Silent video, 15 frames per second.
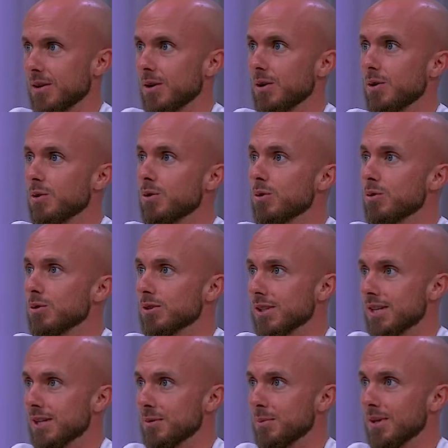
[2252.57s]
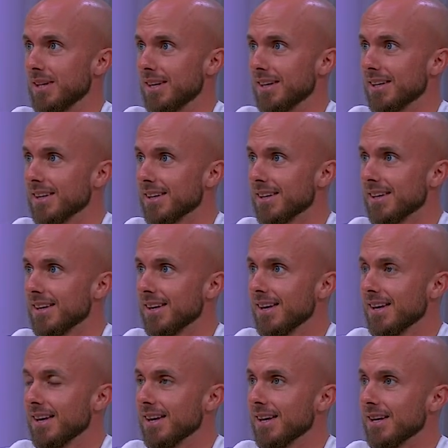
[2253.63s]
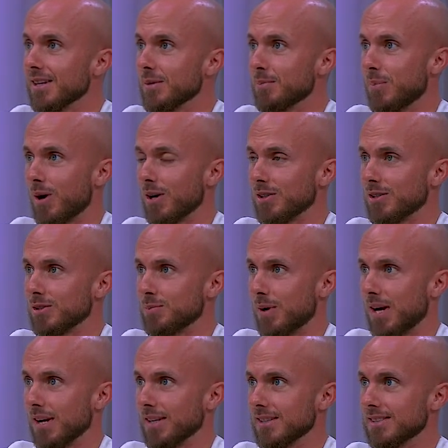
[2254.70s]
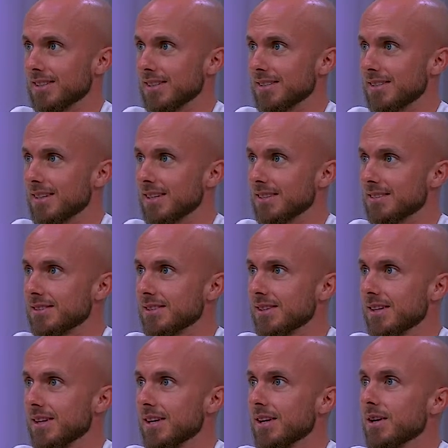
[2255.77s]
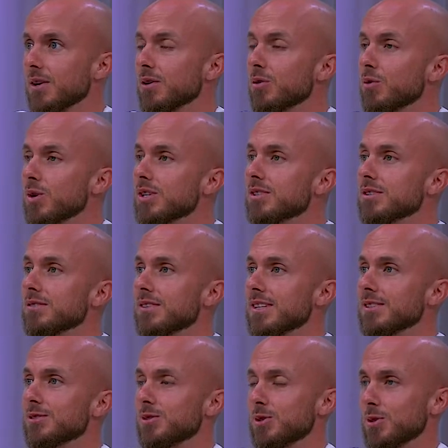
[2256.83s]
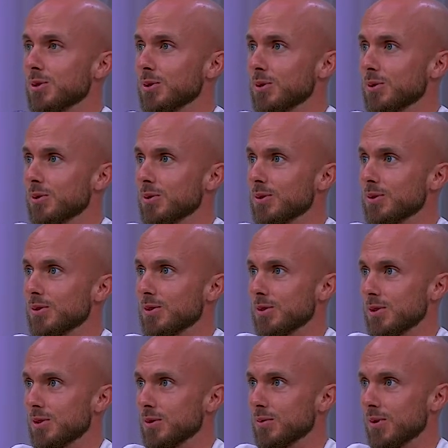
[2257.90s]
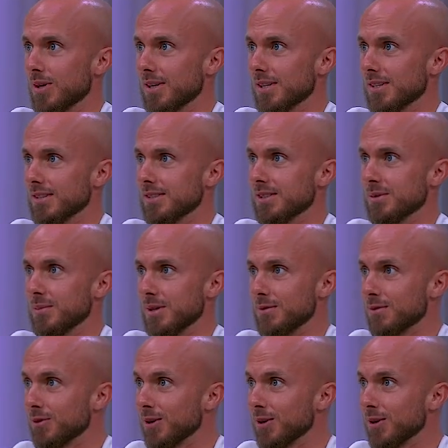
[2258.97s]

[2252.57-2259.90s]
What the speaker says: Who is it going to be? And Pontius Pilate says this, which of these 2 do you want to be free?